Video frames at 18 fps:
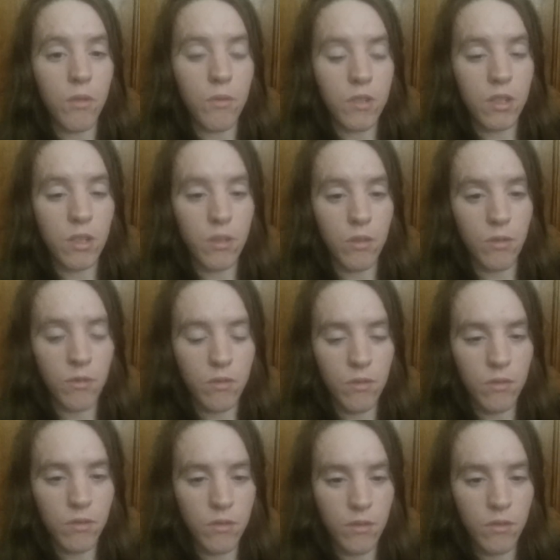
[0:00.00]
you do,"
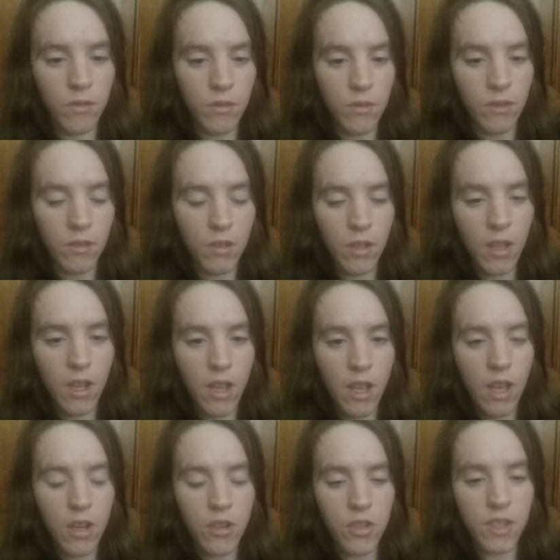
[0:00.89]

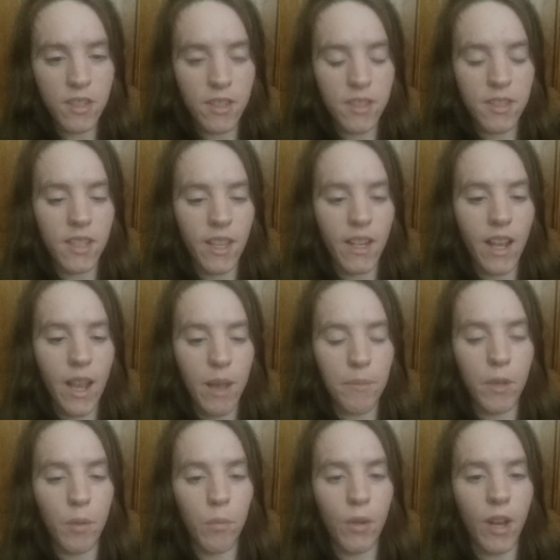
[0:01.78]
Jesus said, "I
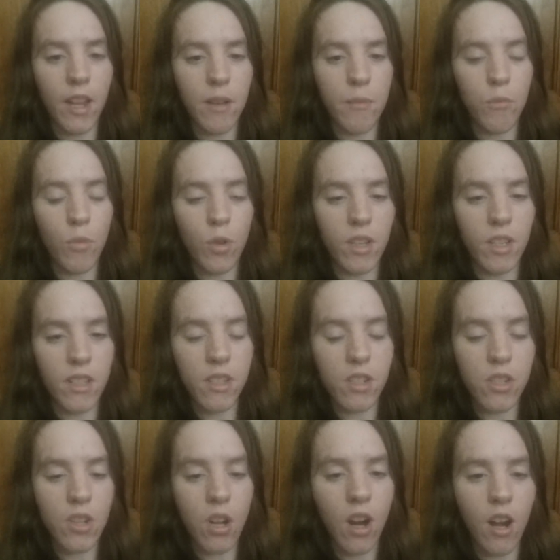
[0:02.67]
am the bright and morning
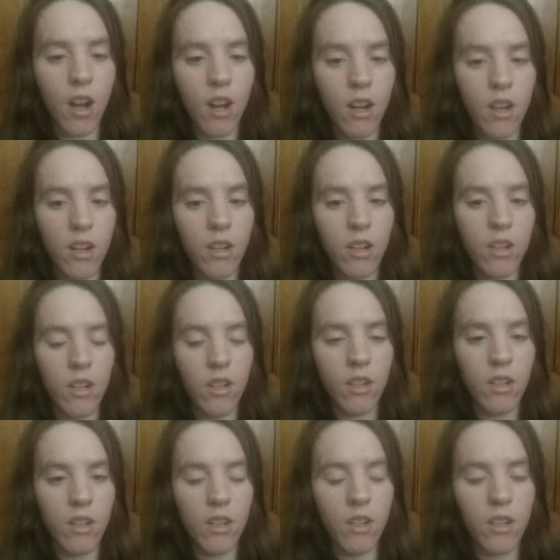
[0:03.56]
star."
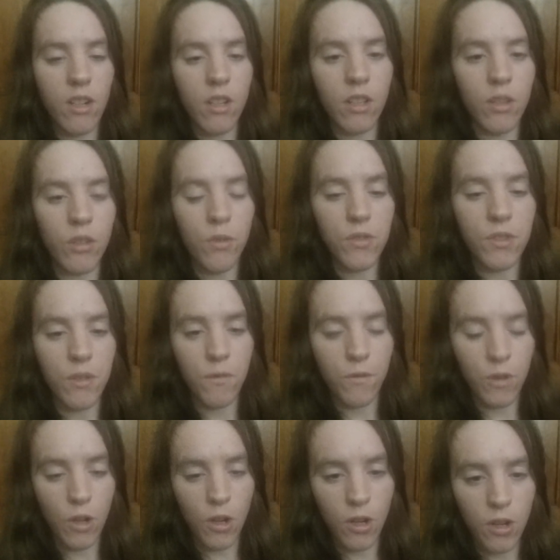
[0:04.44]

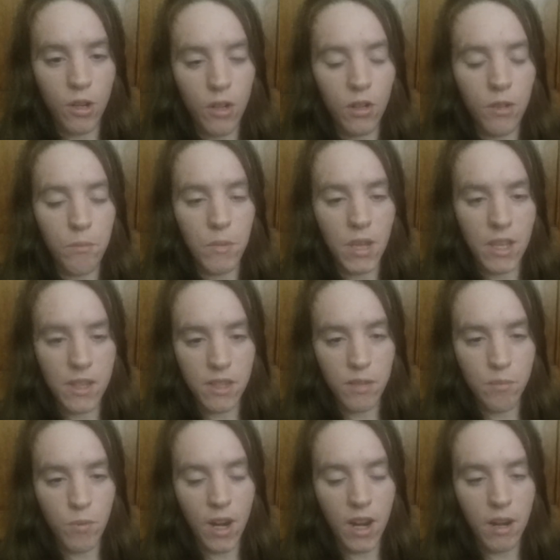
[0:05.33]
Lucifer
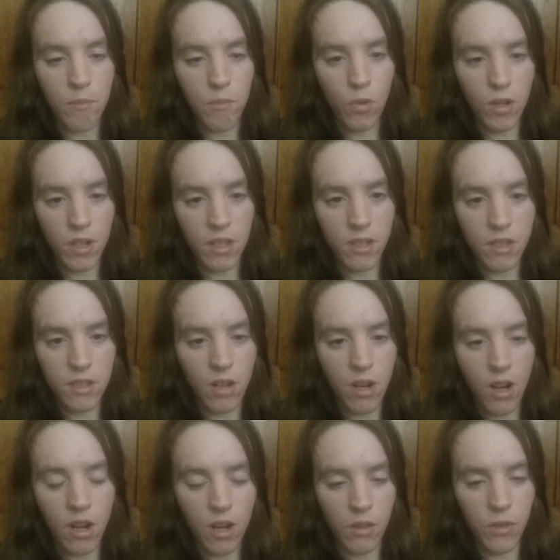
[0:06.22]
means bright and morning
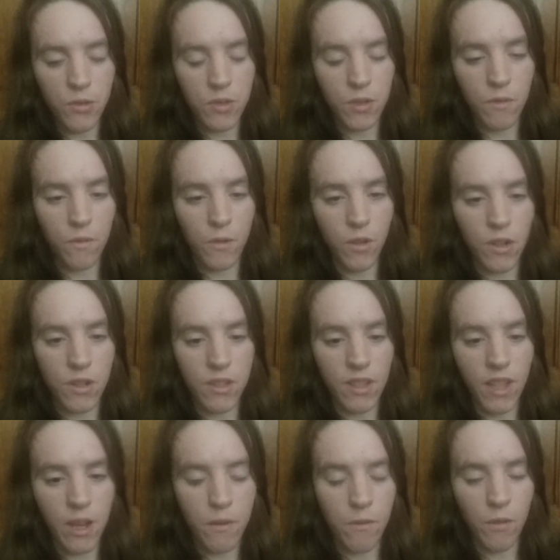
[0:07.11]
star. Lucifer is
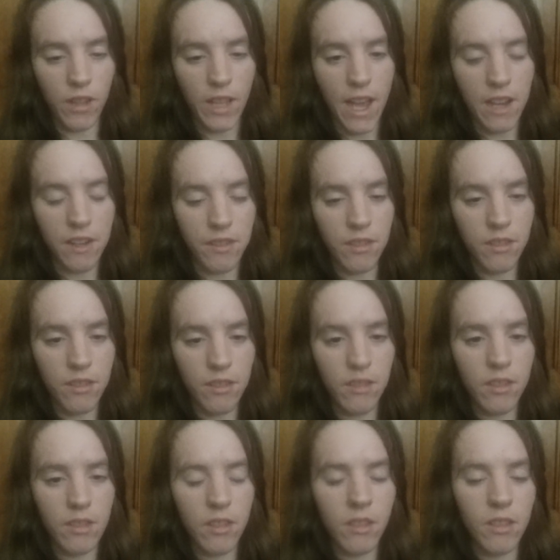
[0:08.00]
light for Latin.
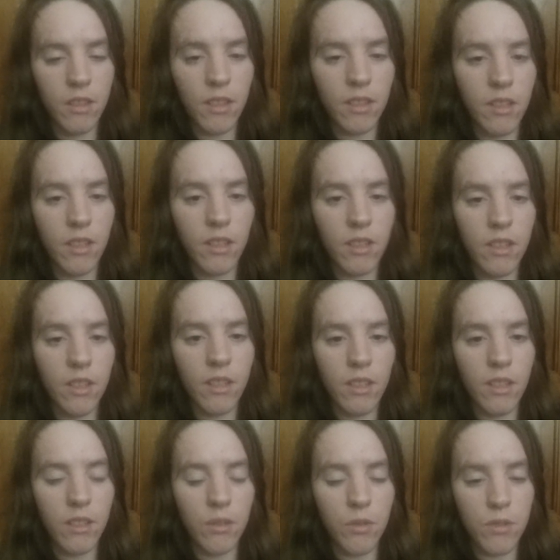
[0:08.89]

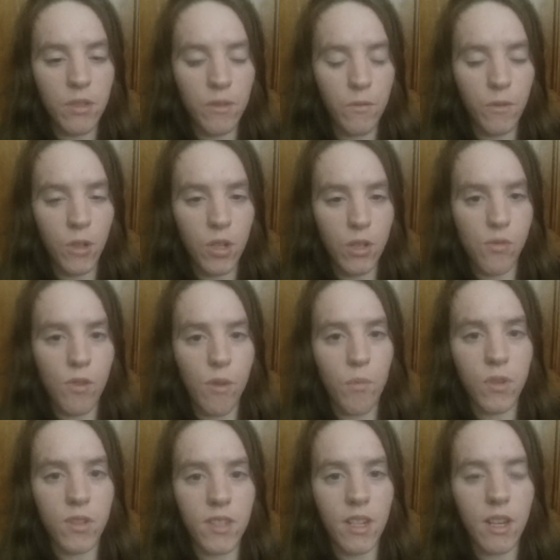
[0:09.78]
Lucifer is
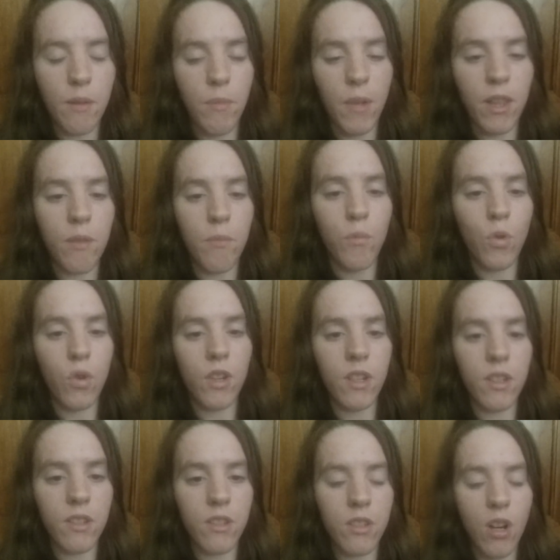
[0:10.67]
represented by the
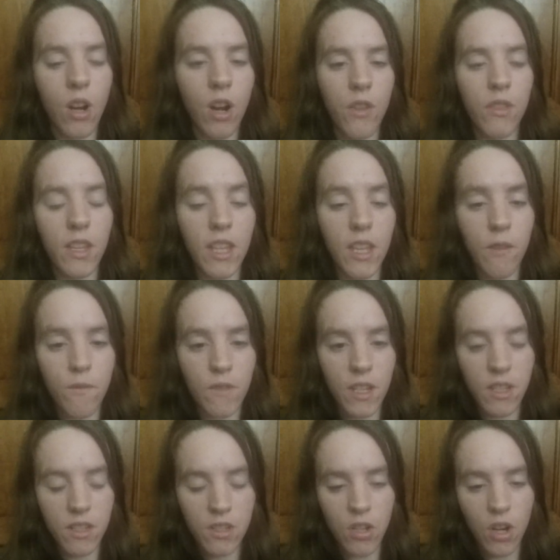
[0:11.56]
morning star, the
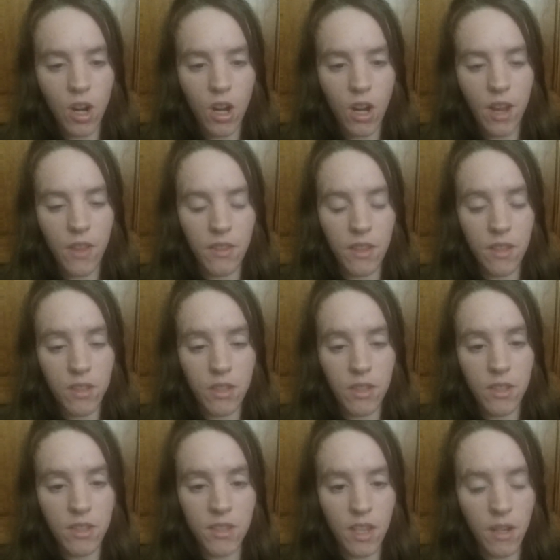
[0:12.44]
evening star, and the
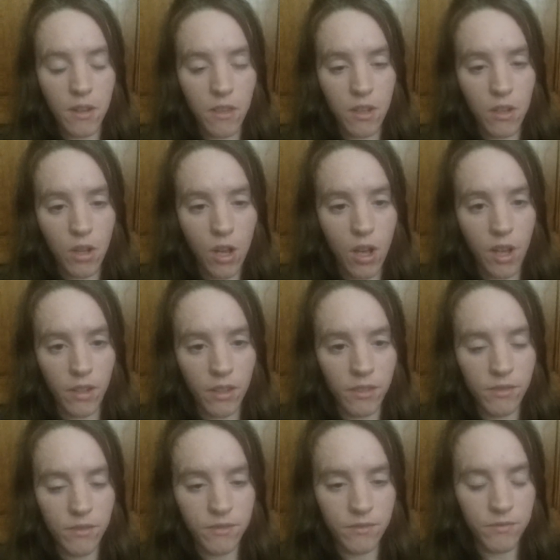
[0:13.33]
son of the
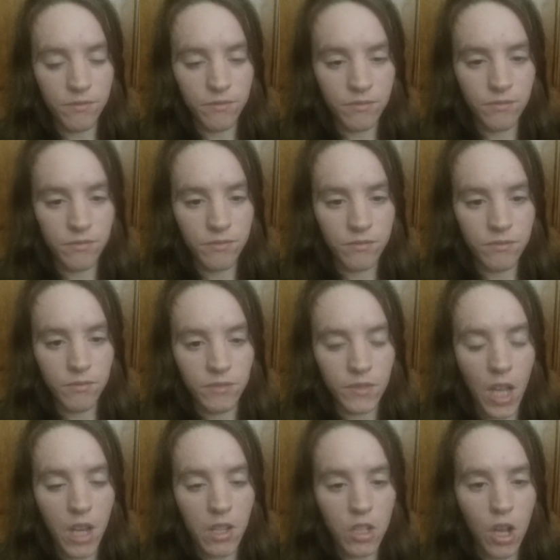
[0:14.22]
dawn,
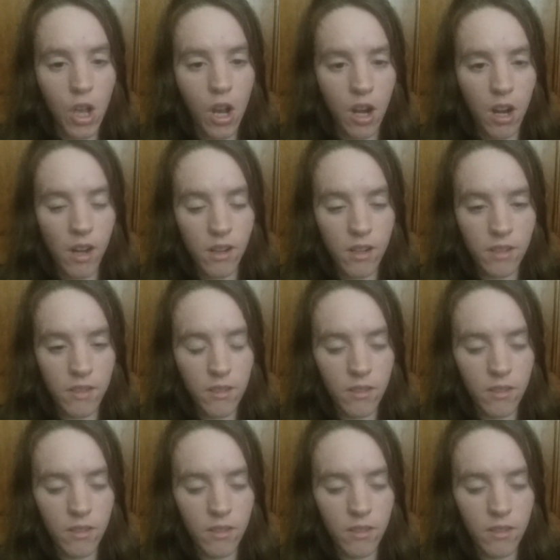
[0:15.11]
Atar.